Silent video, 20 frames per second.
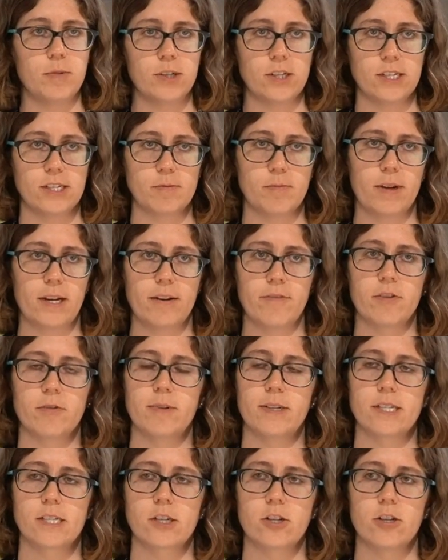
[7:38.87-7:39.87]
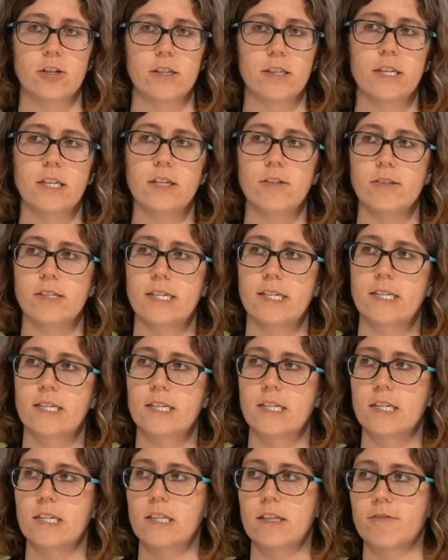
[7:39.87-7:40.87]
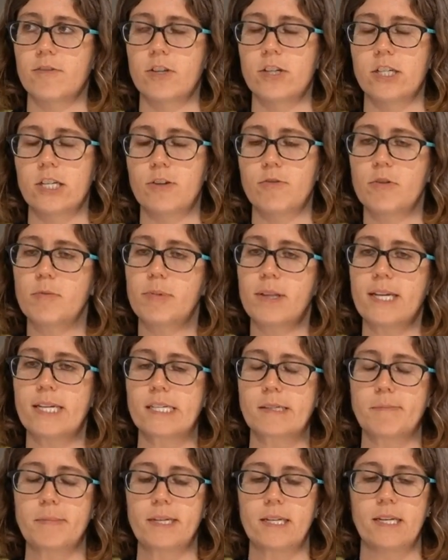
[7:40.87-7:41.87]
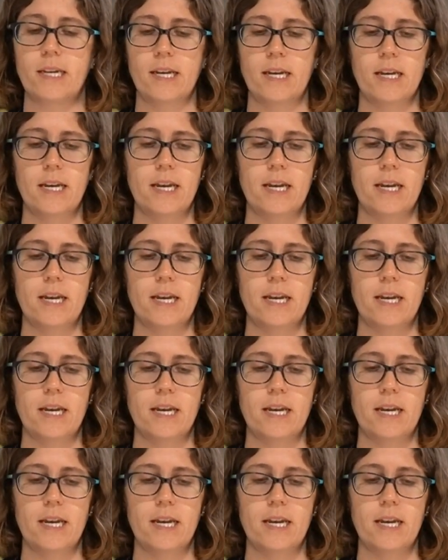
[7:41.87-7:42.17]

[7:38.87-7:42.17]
which is what everyone's currently using to deliver gene replacement.